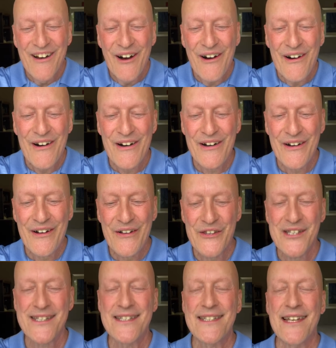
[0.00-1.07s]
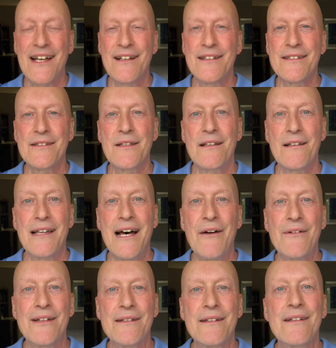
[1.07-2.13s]
all the cells
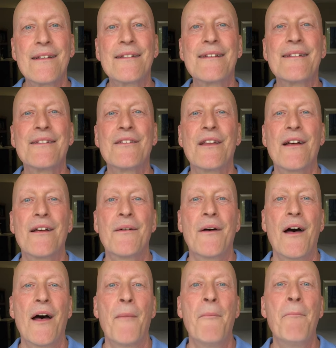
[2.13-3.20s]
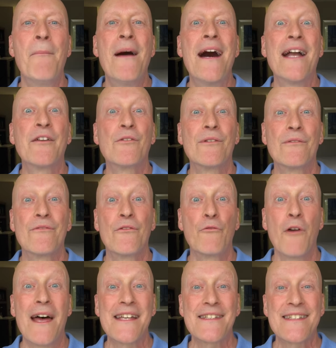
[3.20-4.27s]
allowing a matter of
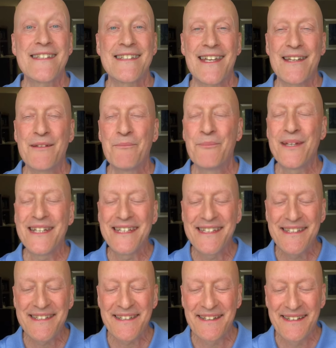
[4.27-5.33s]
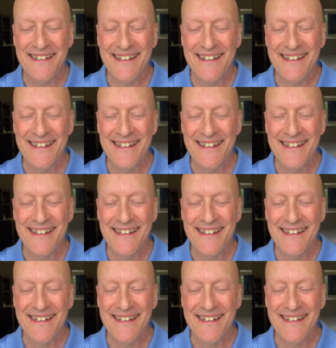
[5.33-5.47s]
rest and peace.